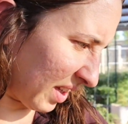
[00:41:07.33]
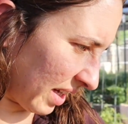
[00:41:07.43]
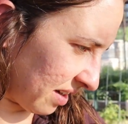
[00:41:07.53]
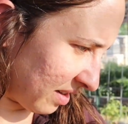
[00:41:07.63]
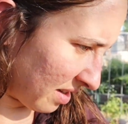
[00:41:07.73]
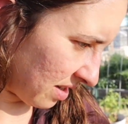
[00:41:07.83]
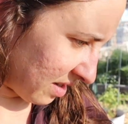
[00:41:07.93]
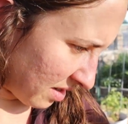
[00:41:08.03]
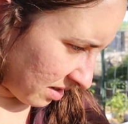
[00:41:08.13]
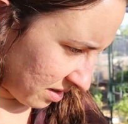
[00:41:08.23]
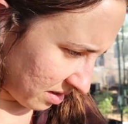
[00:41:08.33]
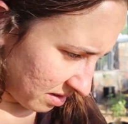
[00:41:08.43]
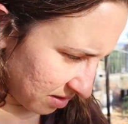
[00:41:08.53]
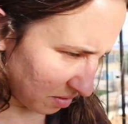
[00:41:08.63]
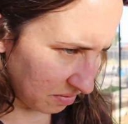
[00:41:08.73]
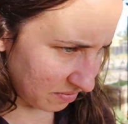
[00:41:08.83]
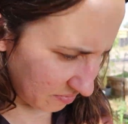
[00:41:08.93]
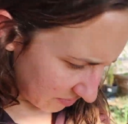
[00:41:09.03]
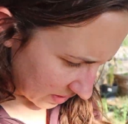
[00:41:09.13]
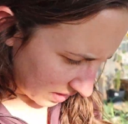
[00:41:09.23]
really don't
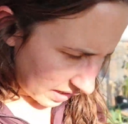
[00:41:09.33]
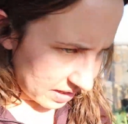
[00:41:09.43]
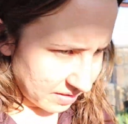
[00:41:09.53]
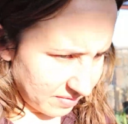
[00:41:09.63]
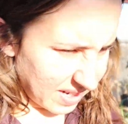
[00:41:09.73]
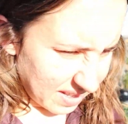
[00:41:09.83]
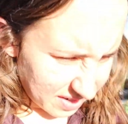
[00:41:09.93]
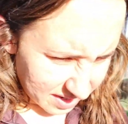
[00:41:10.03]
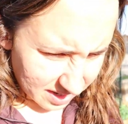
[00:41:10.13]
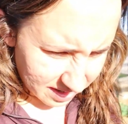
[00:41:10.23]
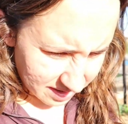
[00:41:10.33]
feel like it either.